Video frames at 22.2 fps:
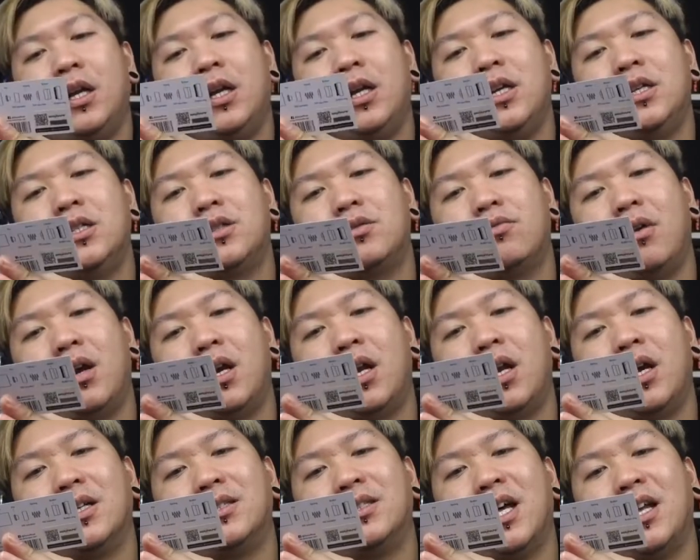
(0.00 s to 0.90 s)
This one
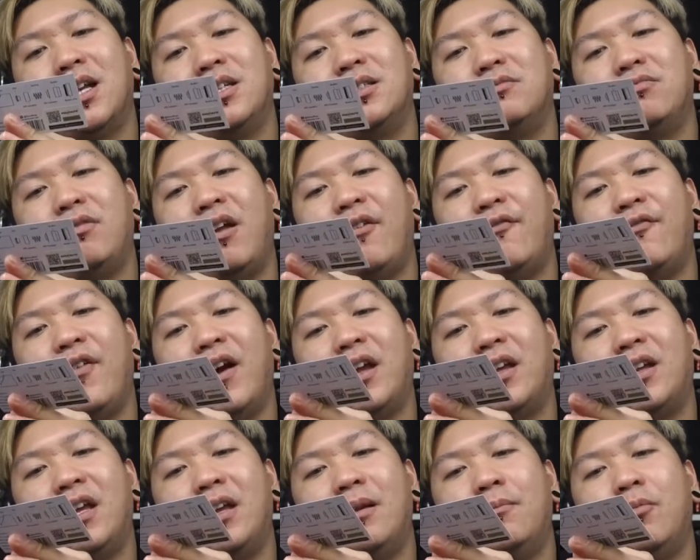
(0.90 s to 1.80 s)
ah, Seris Vape
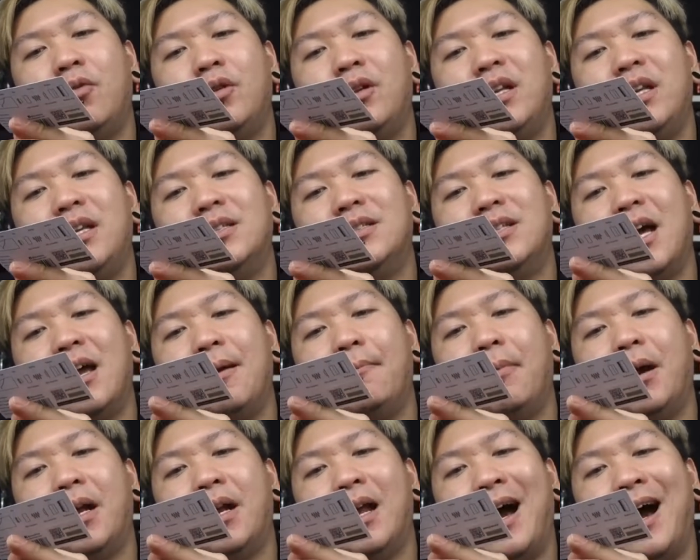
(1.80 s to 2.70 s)
Viking mode
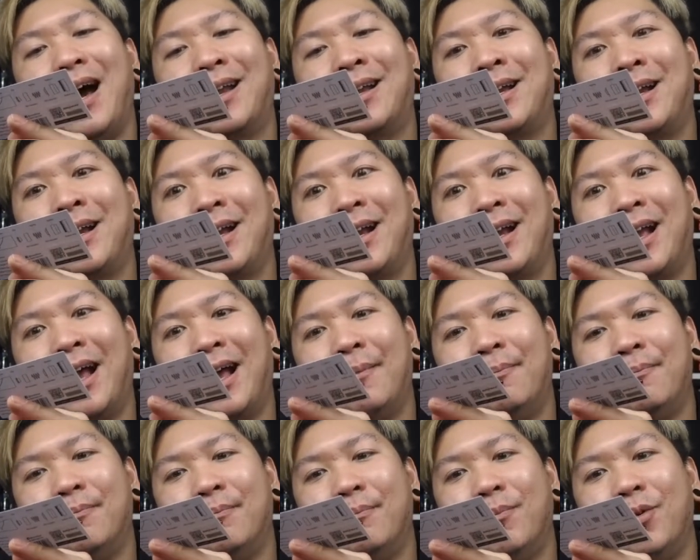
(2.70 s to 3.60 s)
designed by
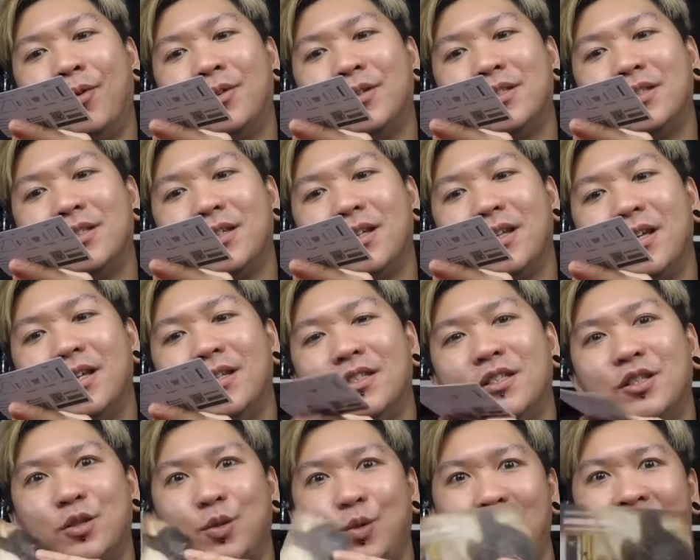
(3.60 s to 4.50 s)
Arcam Mods in
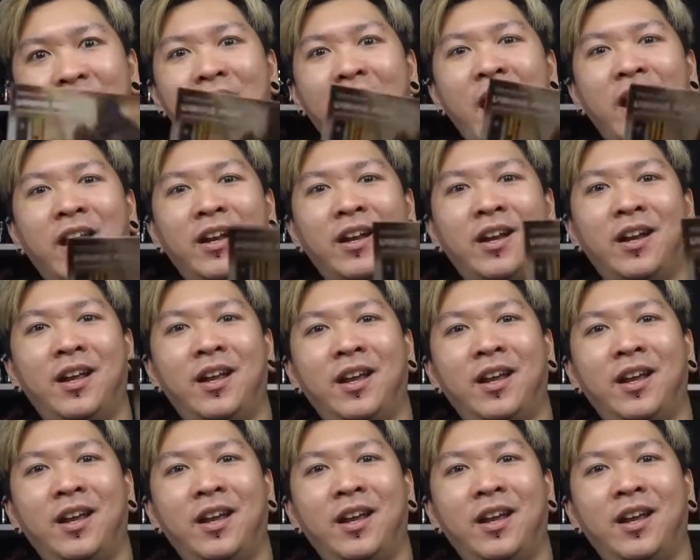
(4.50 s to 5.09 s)
Sweden.